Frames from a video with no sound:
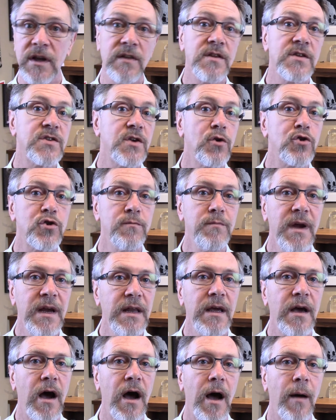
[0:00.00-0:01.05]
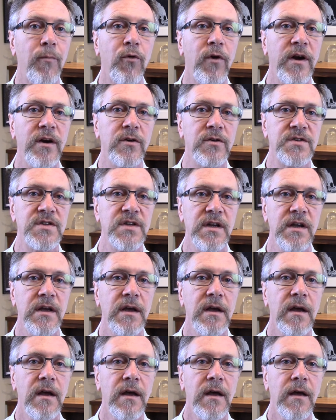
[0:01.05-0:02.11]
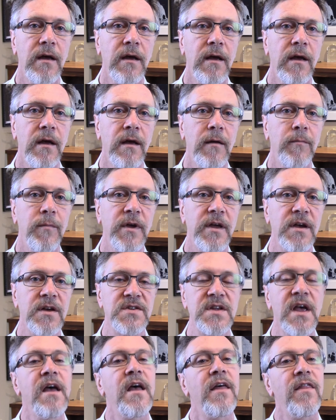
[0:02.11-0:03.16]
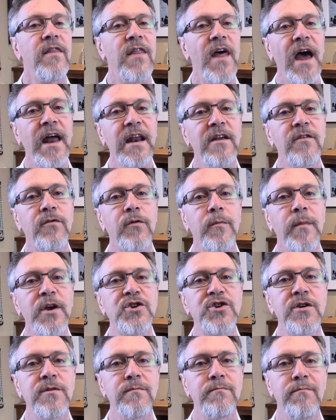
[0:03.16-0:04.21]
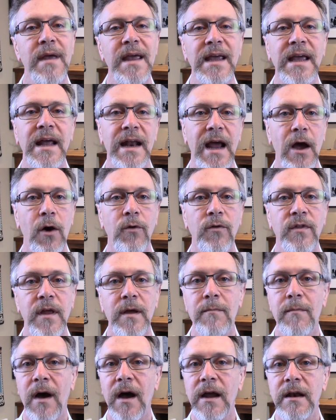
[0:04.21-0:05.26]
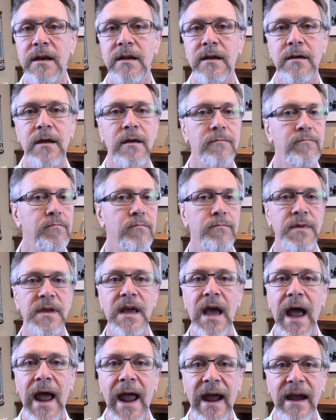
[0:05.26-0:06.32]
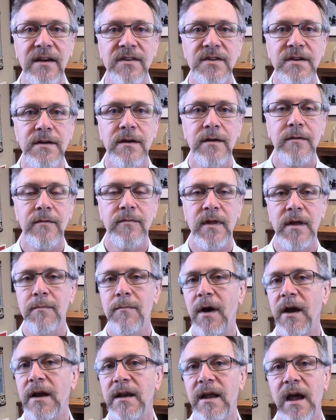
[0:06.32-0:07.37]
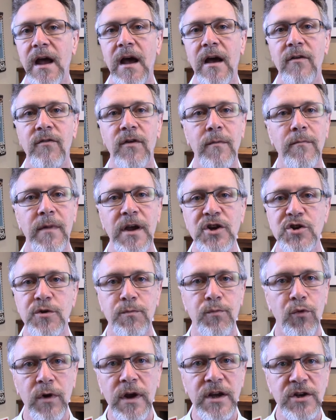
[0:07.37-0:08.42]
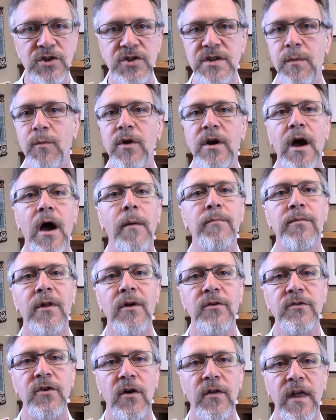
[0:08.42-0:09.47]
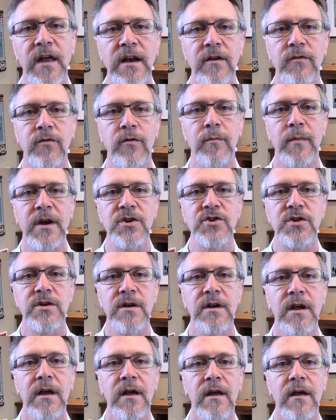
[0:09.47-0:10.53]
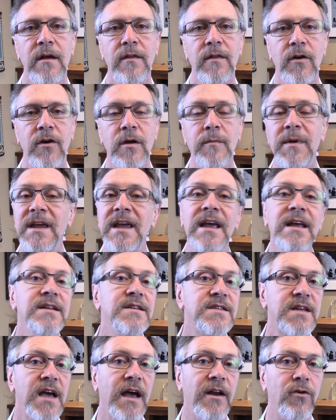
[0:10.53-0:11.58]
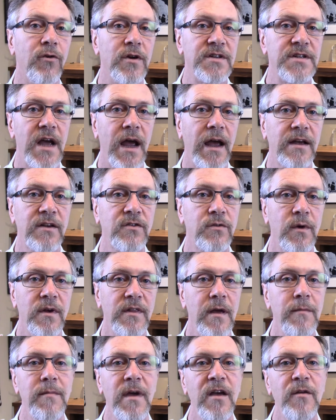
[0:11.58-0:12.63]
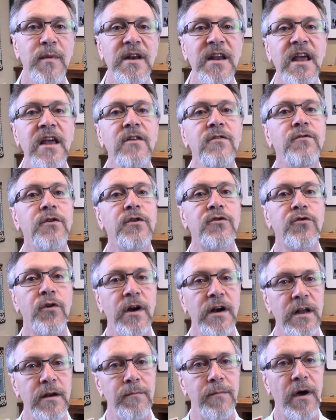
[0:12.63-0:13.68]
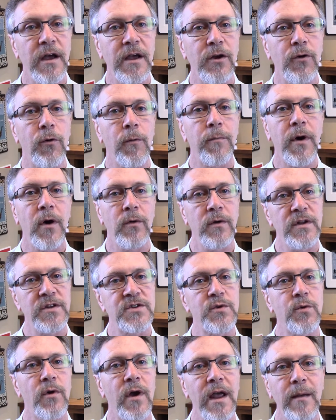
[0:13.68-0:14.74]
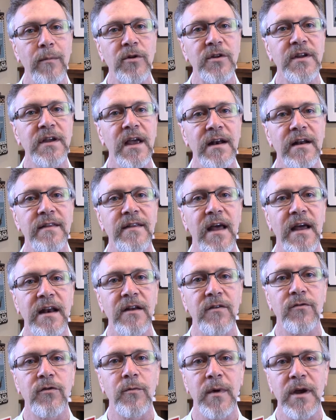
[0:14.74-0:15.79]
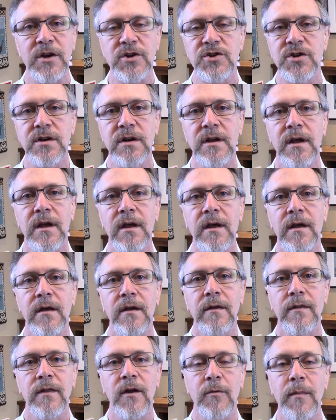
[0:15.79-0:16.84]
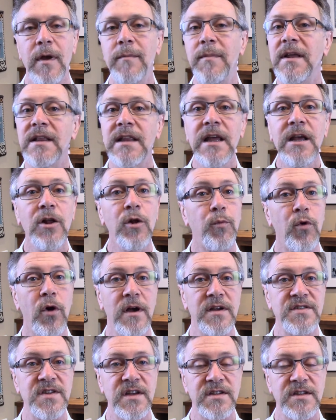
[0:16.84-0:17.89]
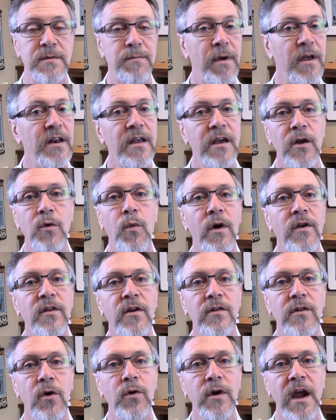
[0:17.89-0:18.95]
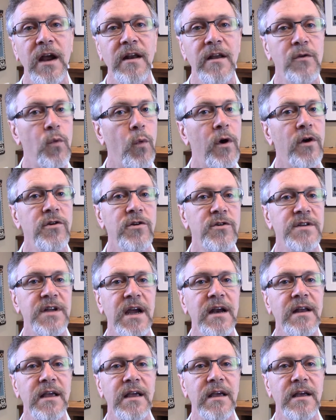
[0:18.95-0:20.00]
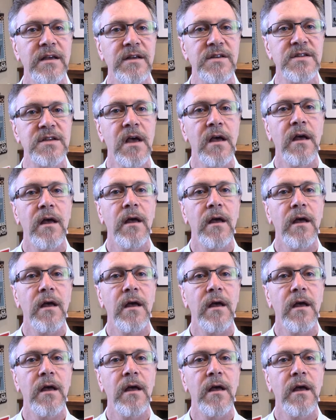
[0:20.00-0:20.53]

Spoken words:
can the social media operator see? because that information may get out. They might be hacked. They might have a major breach. Someone uploads all that information. There could be insider attacks, right? They may have been infiltrated by your opponents who are able to get at that information. There may be legal process, depending on where they're located and where your data is.